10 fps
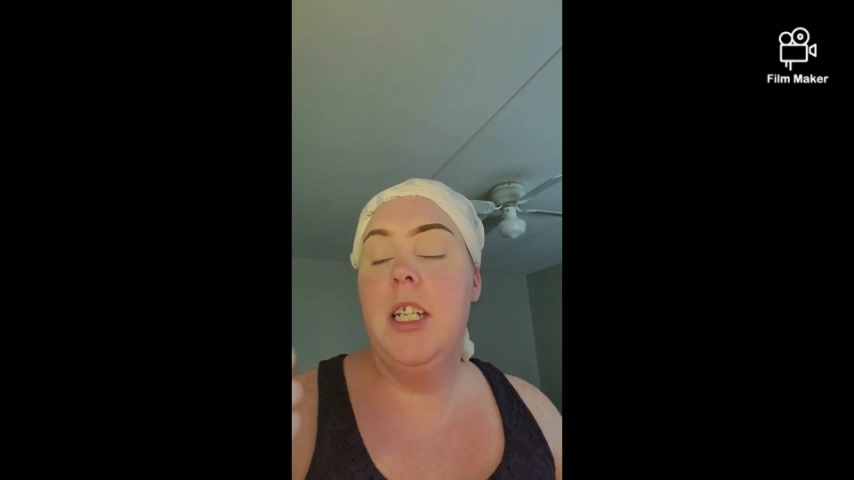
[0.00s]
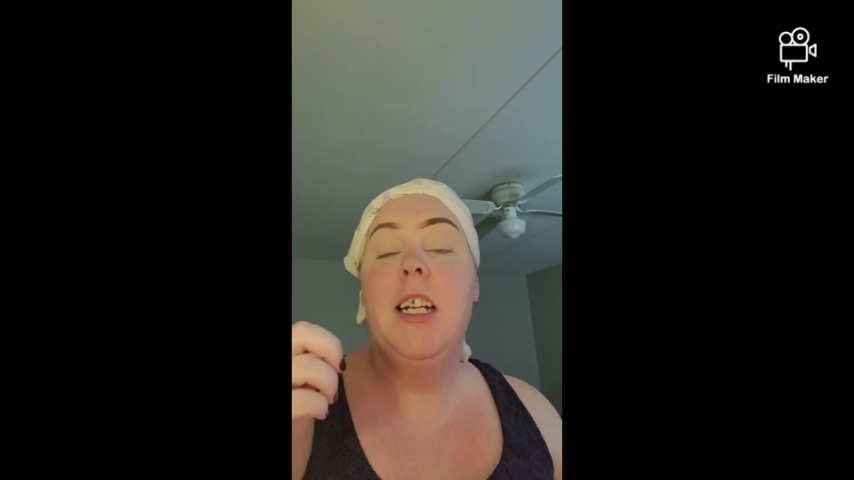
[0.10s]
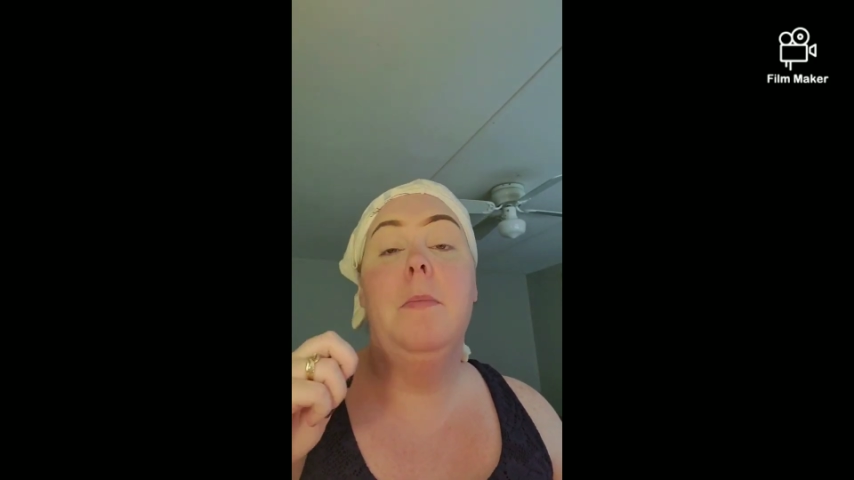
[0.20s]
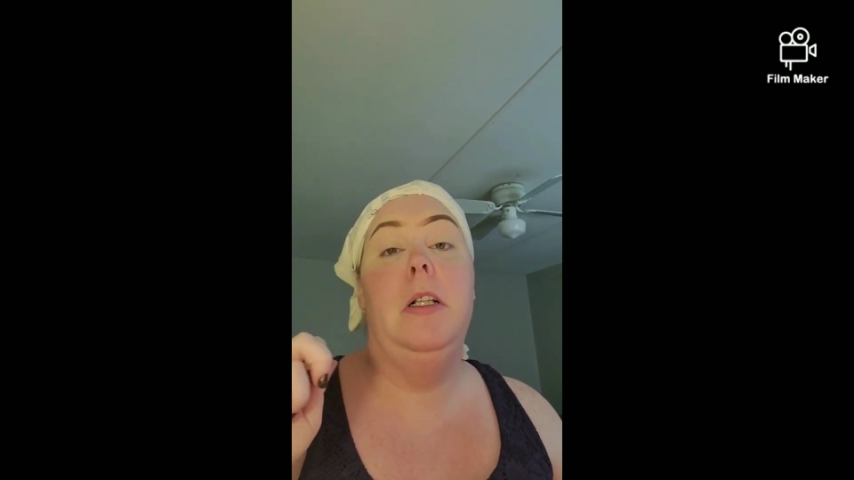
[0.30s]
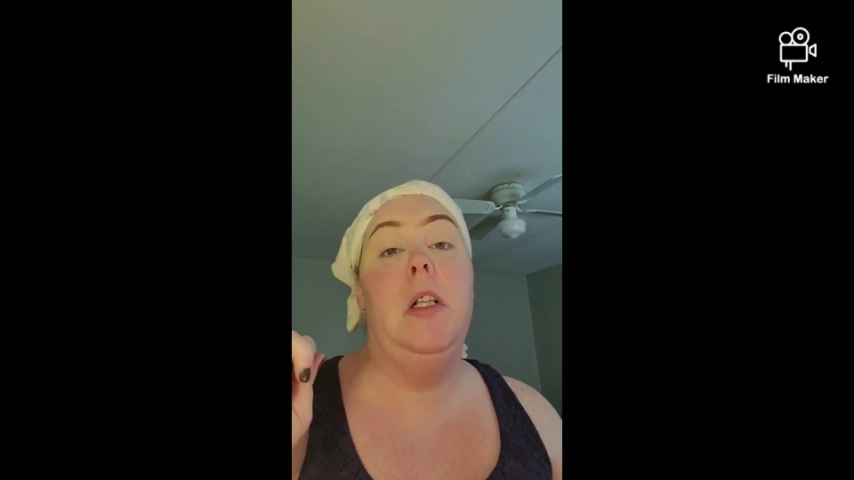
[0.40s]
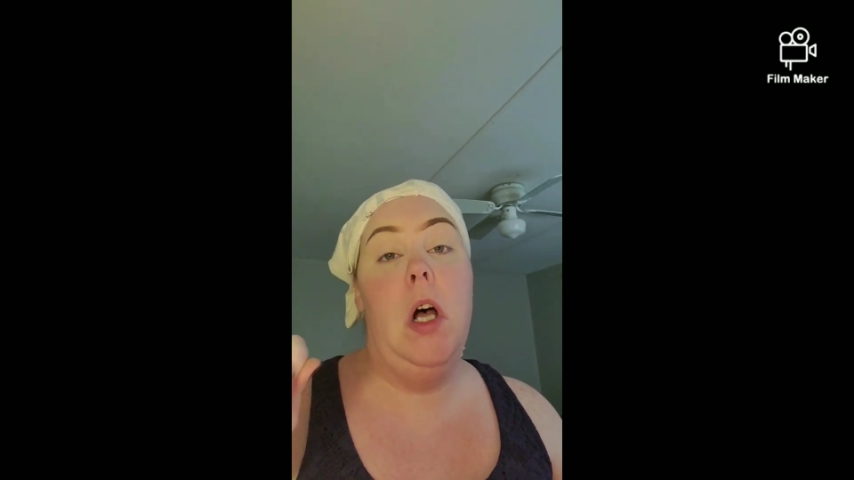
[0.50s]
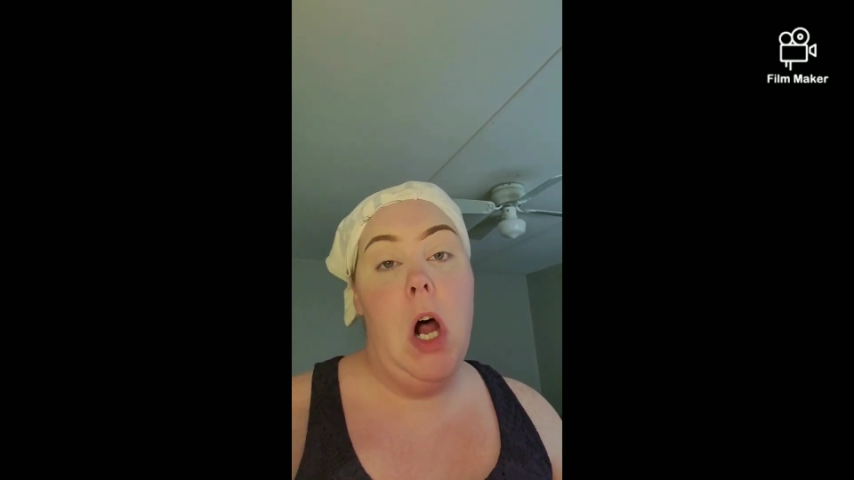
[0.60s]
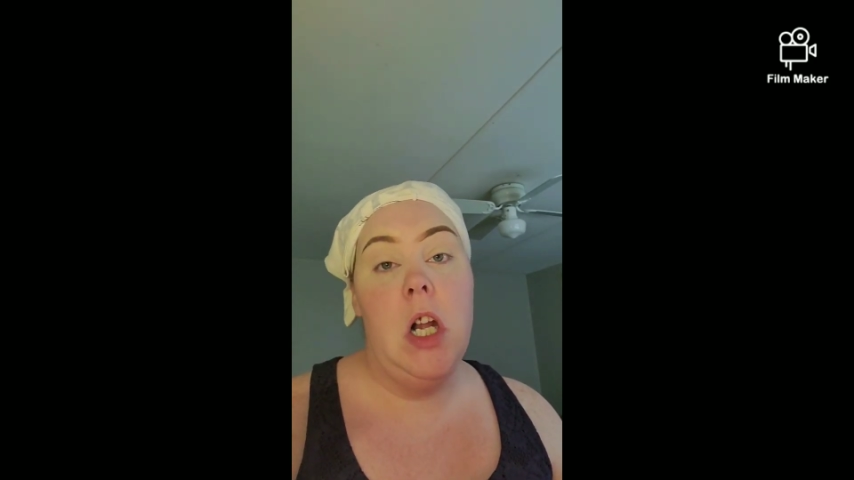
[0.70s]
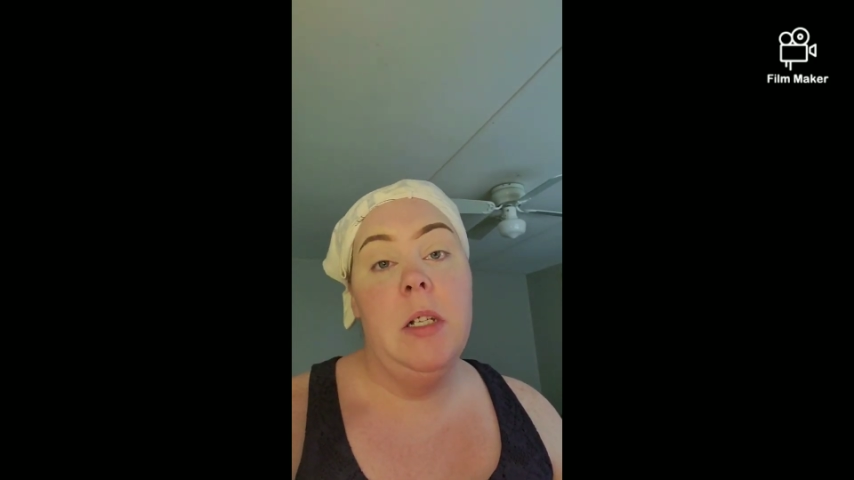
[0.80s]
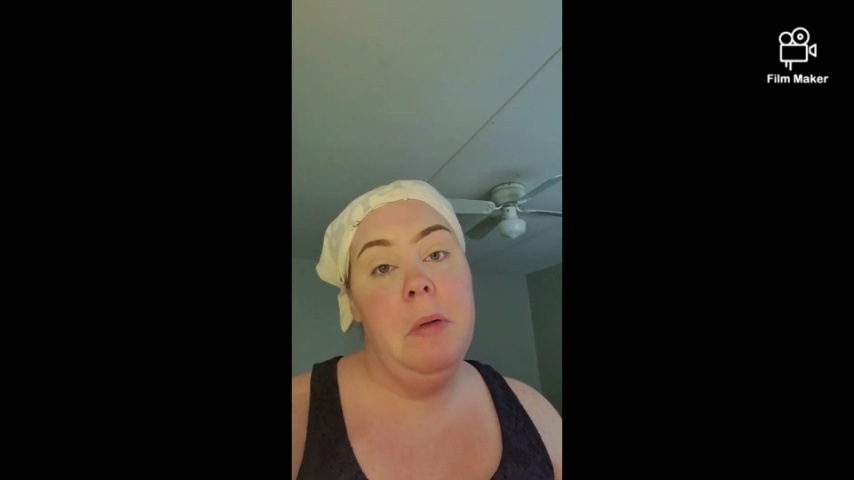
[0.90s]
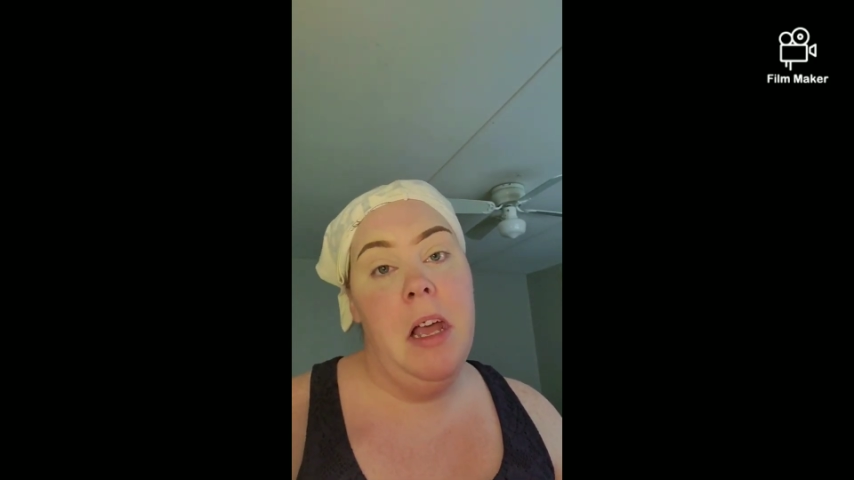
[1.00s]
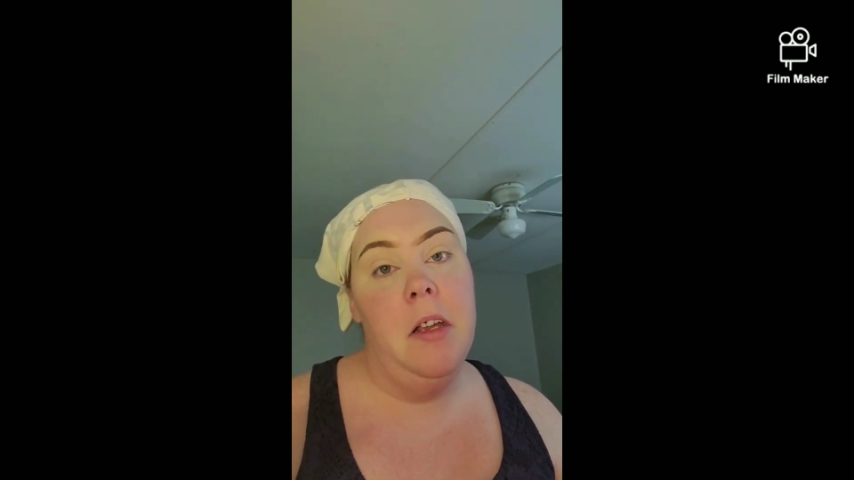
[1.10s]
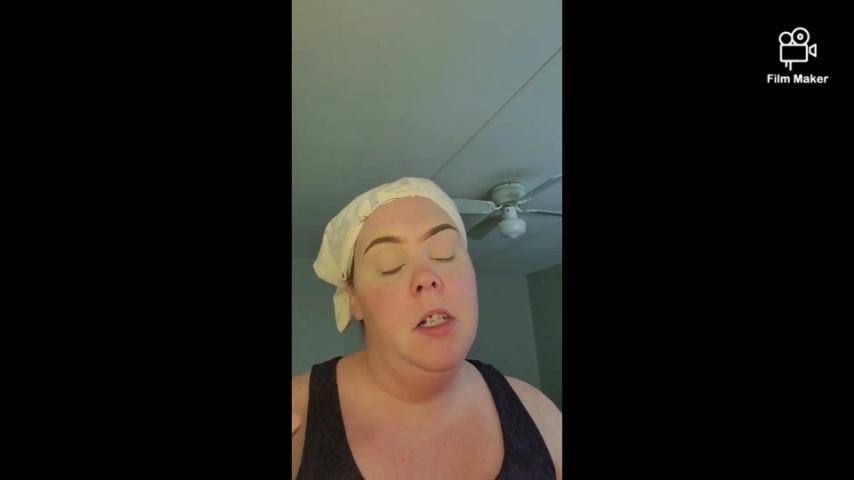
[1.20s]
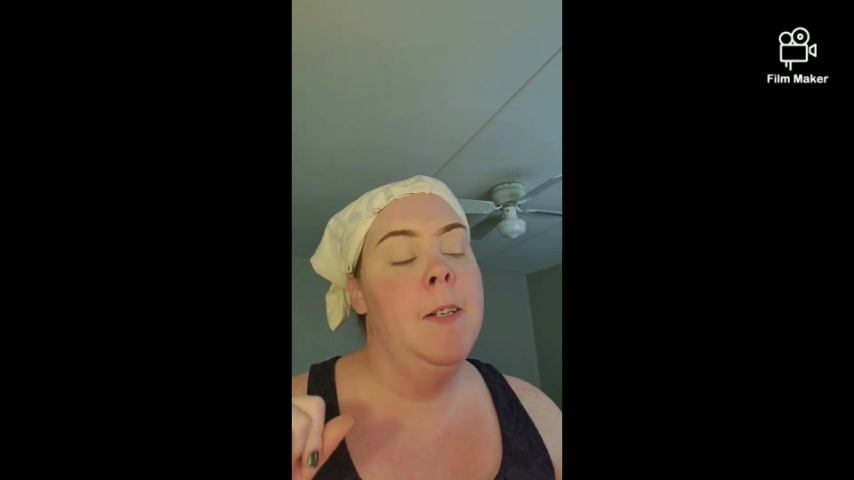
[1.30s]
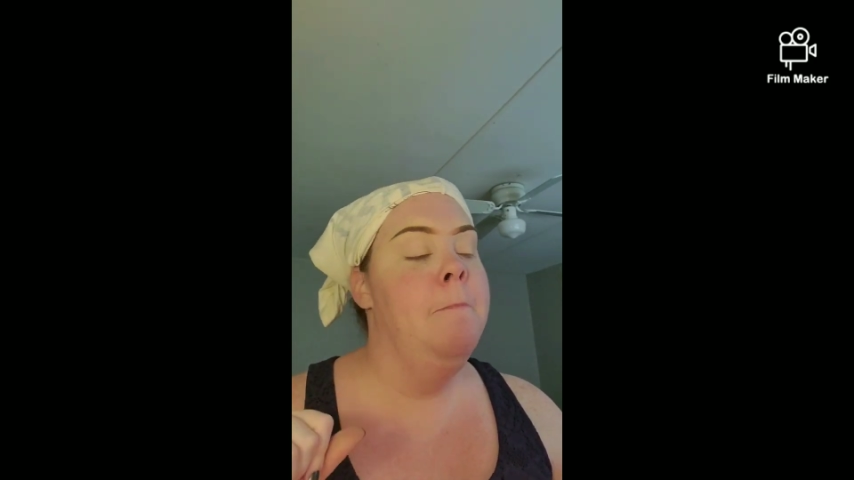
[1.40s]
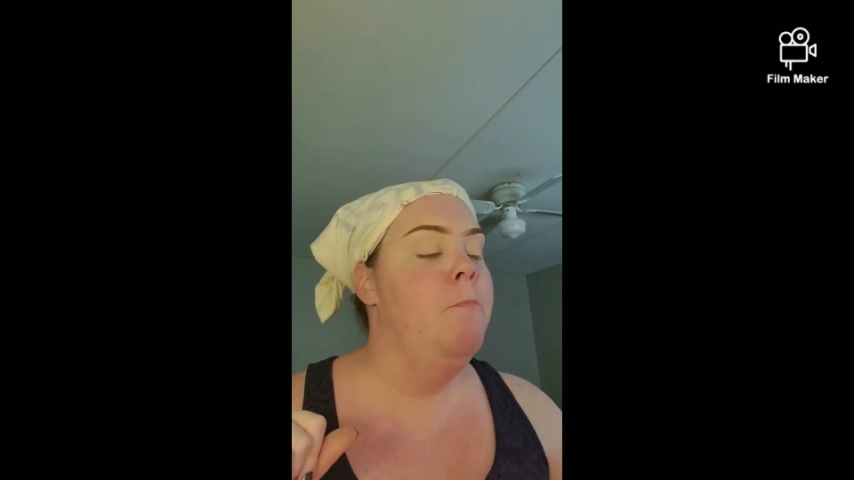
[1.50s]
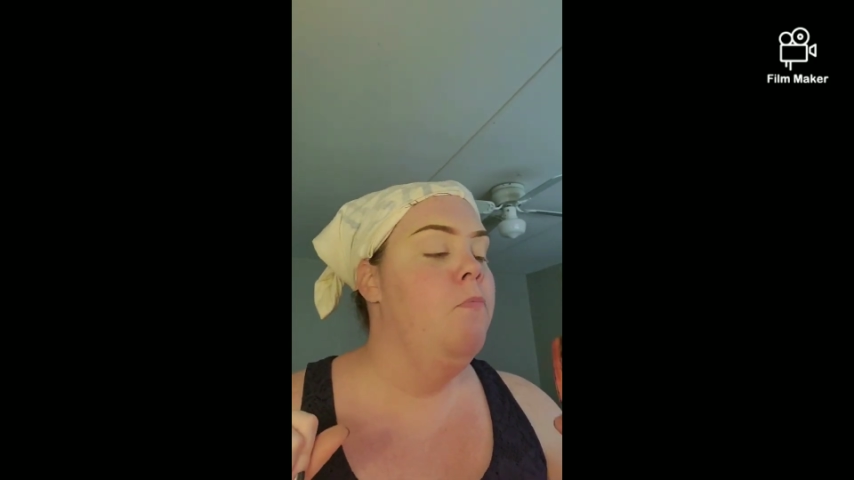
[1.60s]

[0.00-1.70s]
taking up a lot of space.